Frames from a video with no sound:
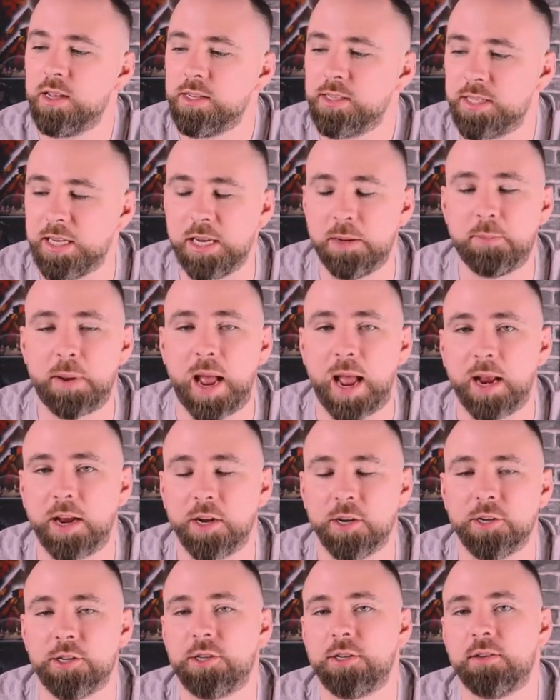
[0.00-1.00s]
seed
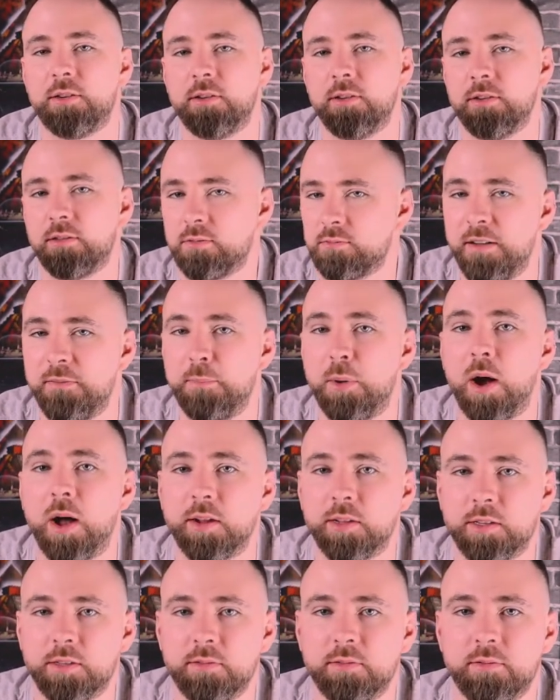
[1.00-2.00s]
package I've
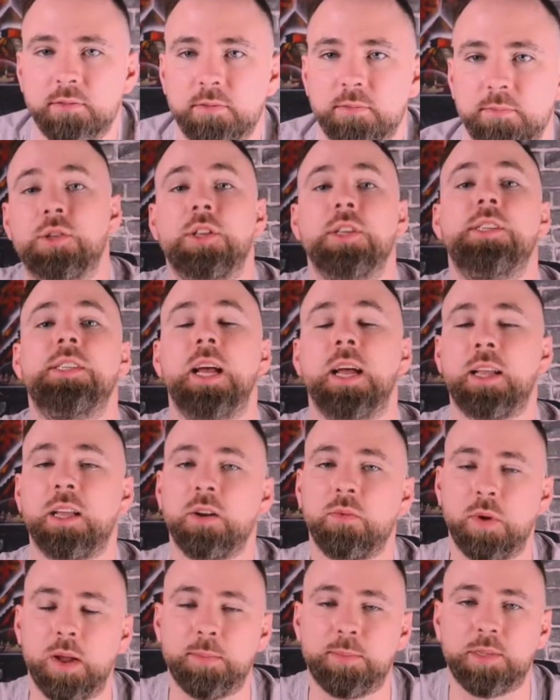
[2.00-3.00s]
bought. So the
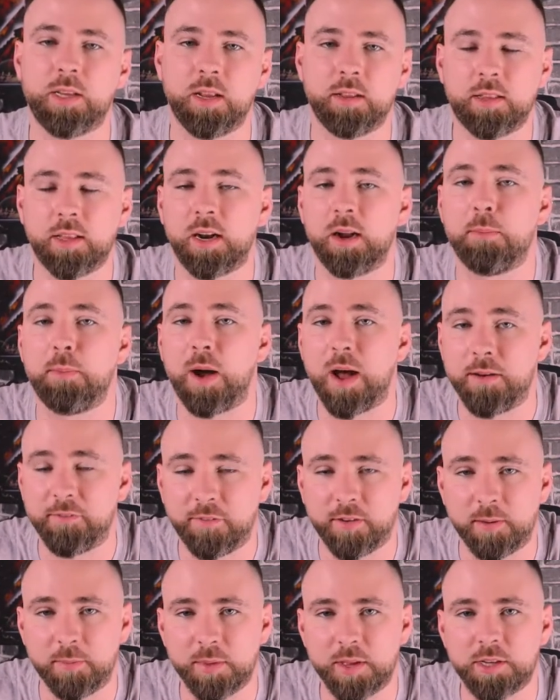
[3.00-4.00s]
second website that I bought
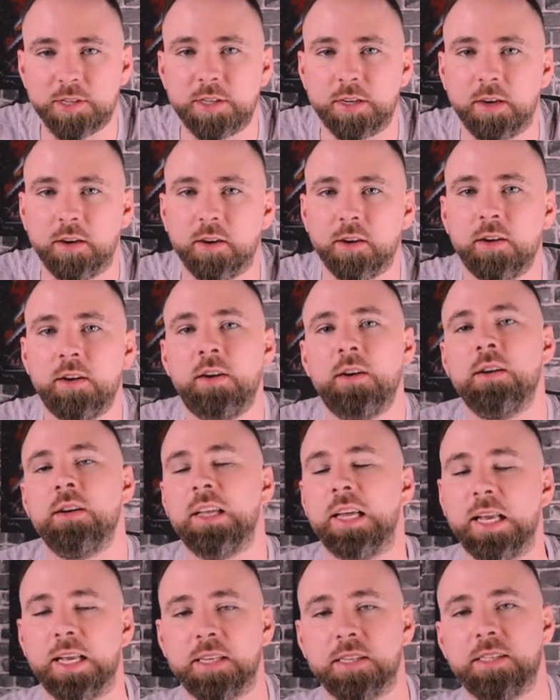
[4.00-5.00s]
from this year
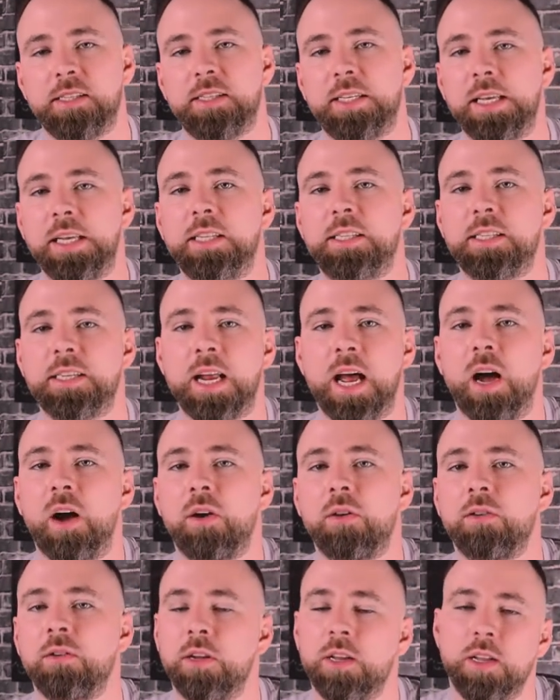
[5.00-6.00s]
is
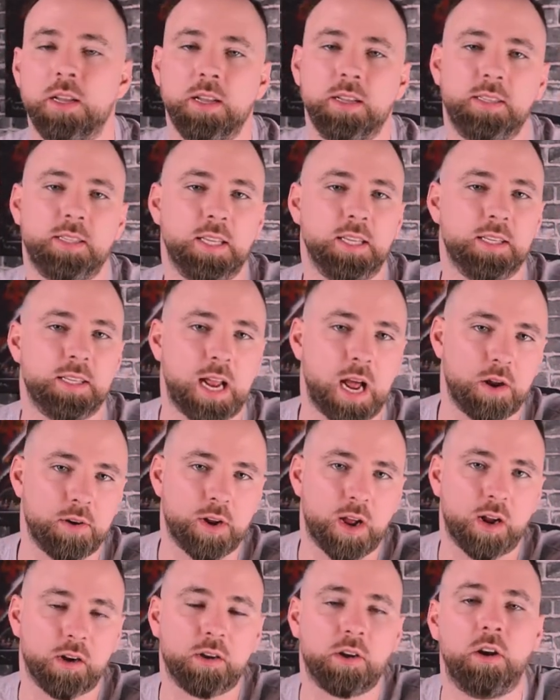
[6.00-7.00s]
SeedsNow, seedsnow
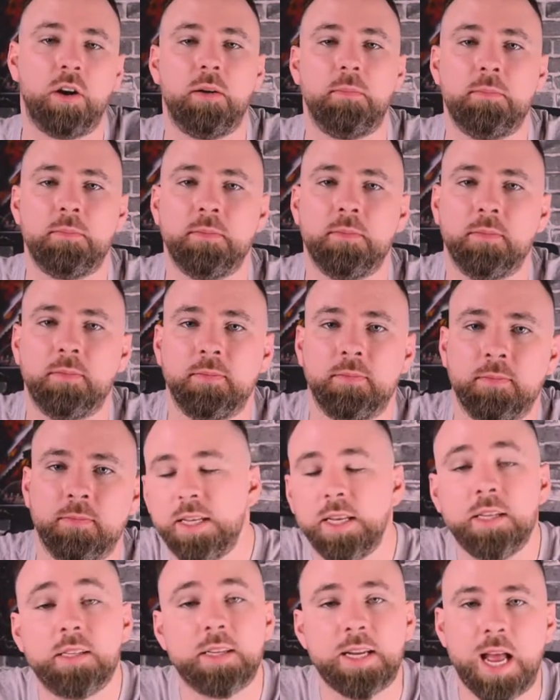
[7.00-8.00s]
dot com.
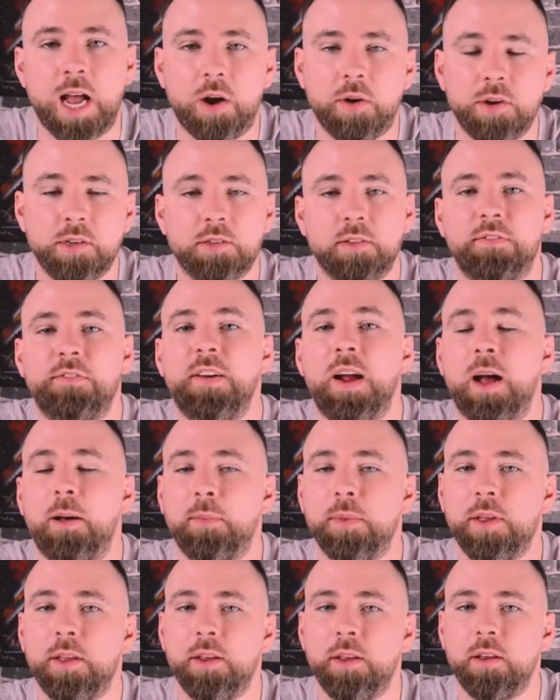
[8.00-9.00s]
SeedsNow is a
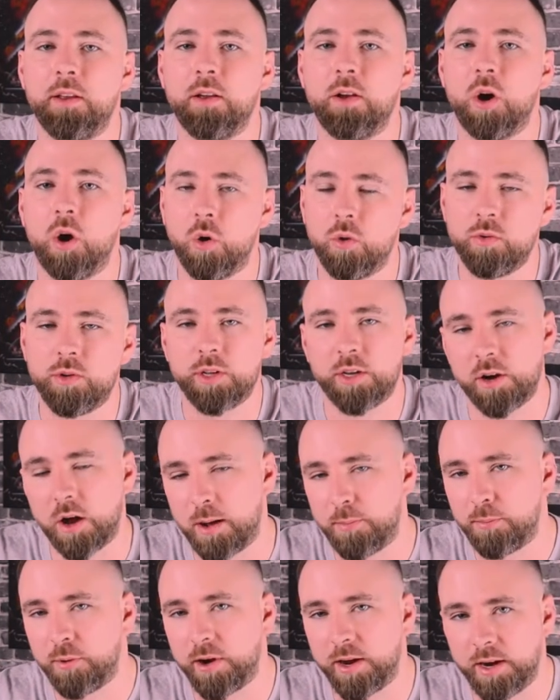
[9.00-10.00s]
family owned and
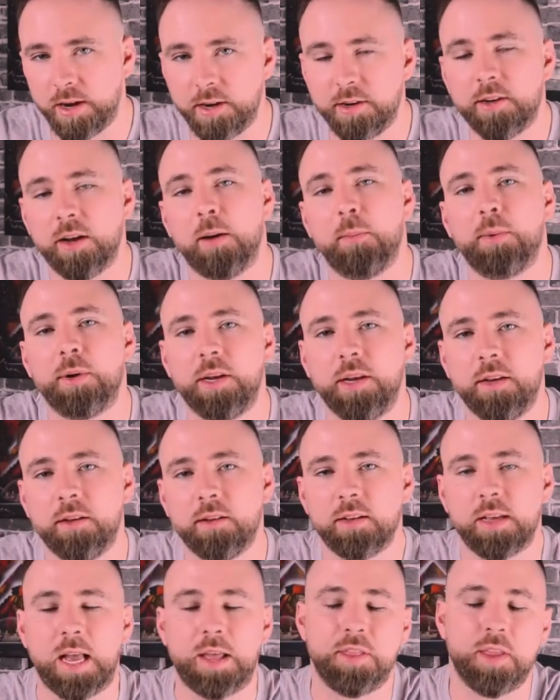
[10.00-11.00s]
operated
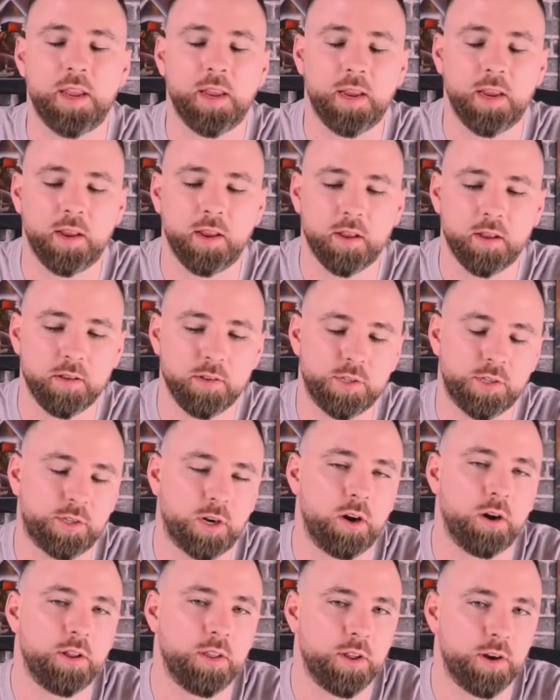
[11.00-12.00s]
company, and they
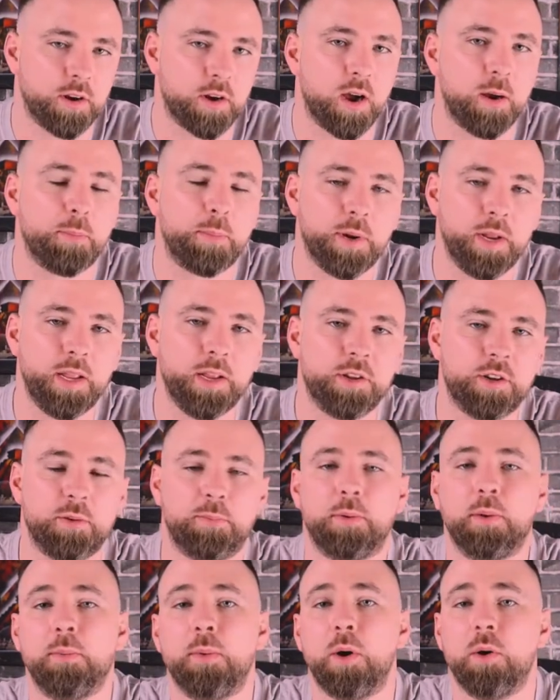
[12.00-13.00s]
started their company to
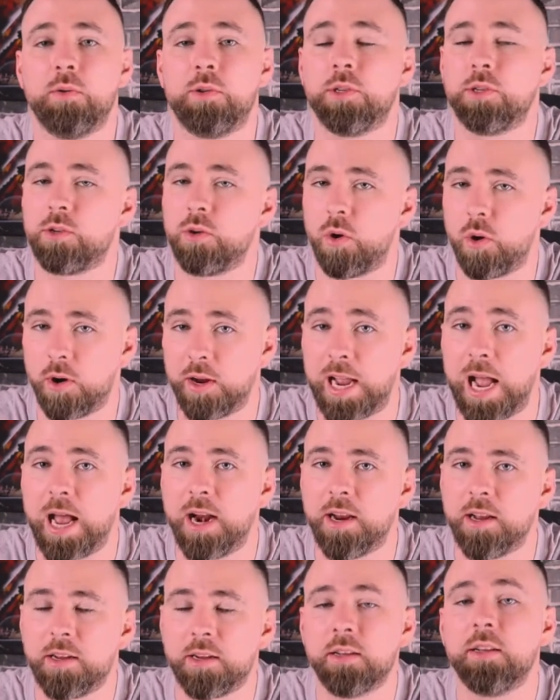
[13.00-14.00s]
promote
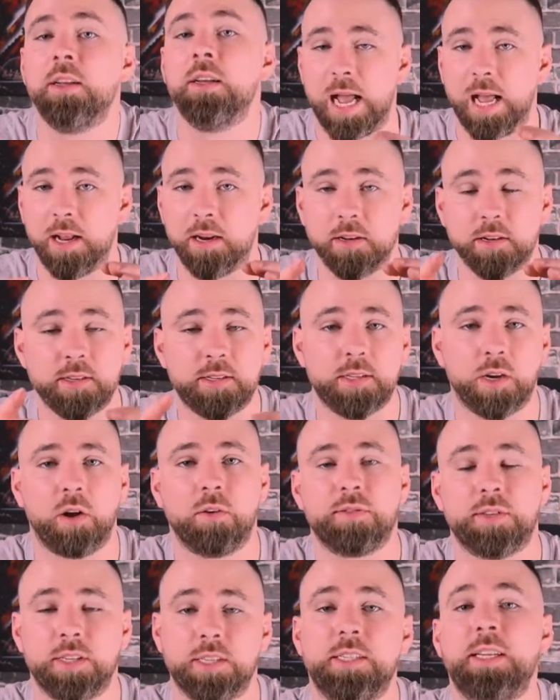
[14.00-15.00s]
organic and
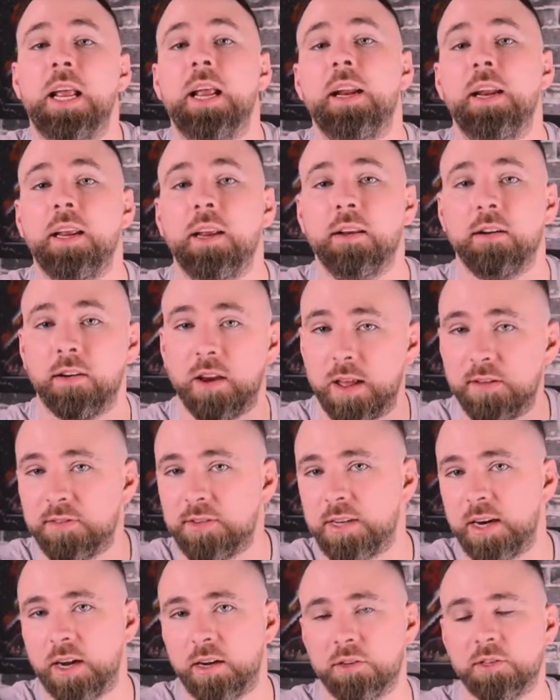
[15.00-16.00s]
self-sustaining
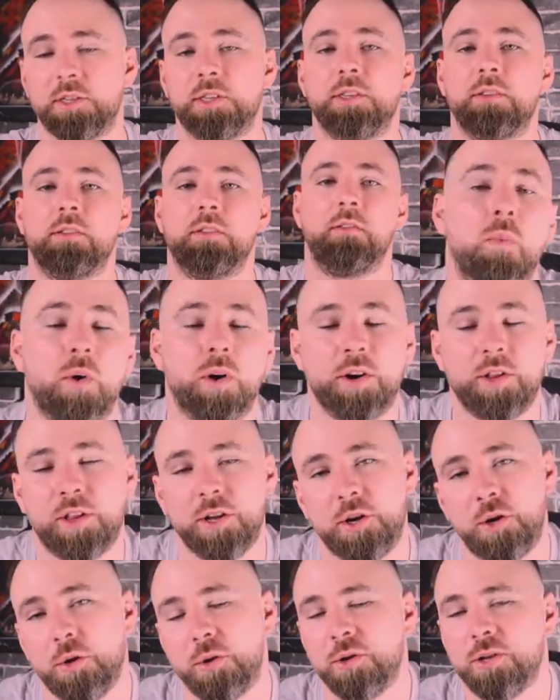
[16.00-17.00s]
lifestyles. One of
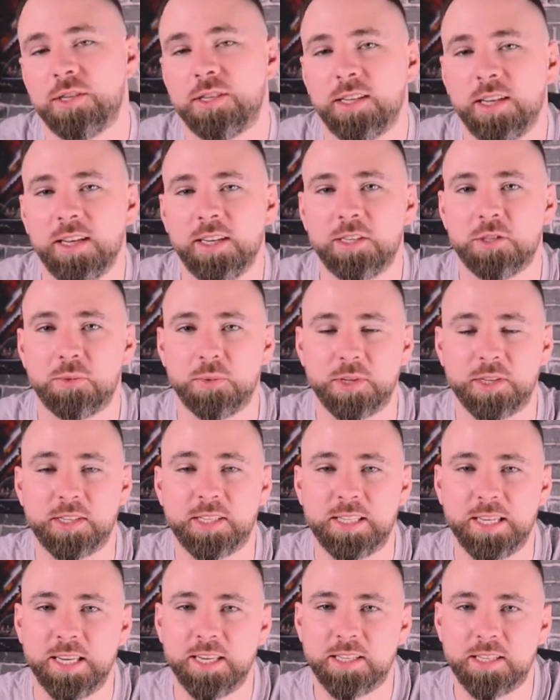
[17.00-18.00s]
the coolest things with
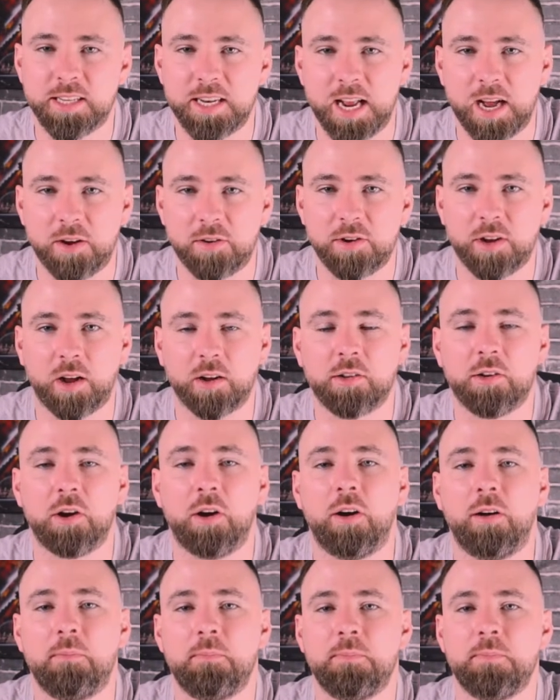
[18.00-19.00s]
seedsnow dot
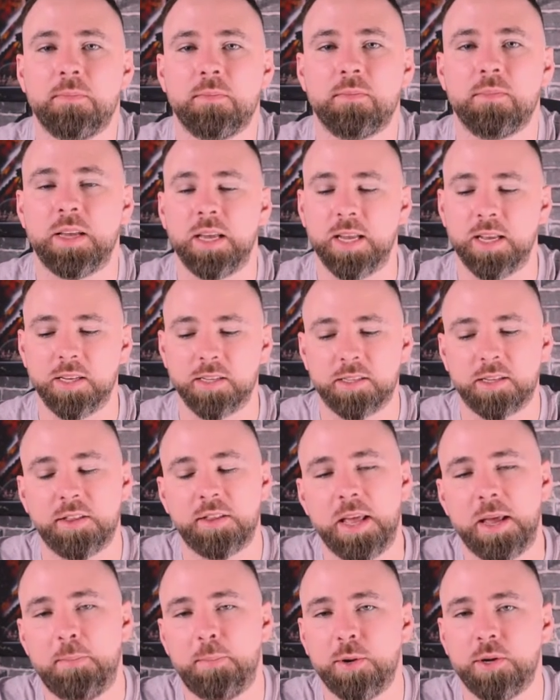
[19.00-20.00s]
com is
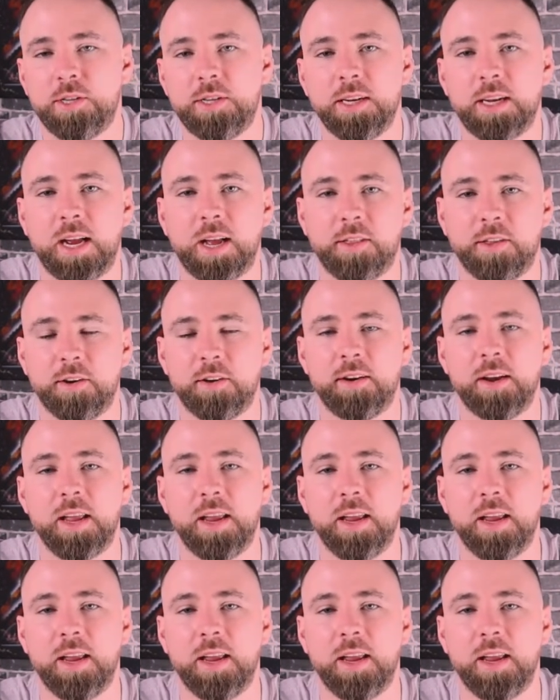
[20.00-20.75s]
they put together